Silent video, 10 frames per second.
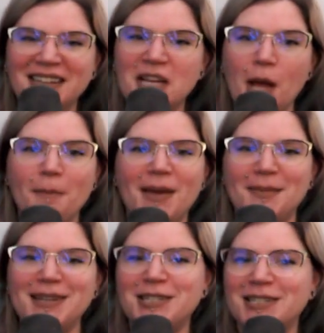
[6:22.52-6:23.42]

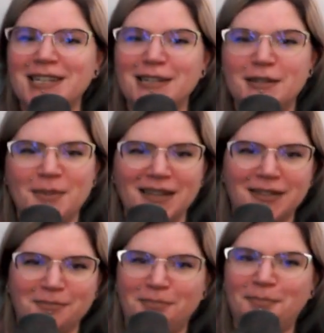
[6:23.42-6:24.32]
Maybe it just needed to be
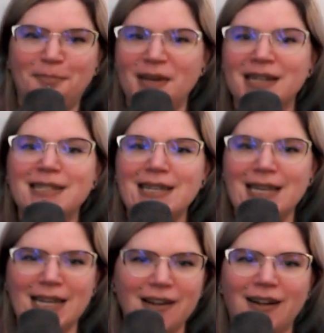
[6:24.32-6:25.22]
on big
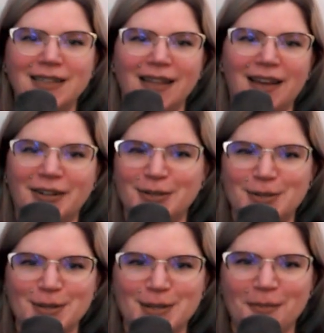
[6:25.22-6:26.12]
neon
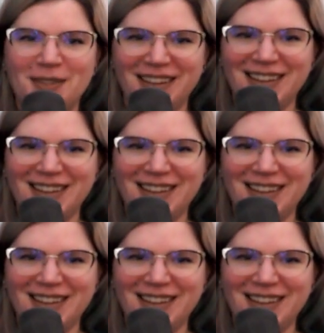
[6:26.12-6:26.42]
letters or something.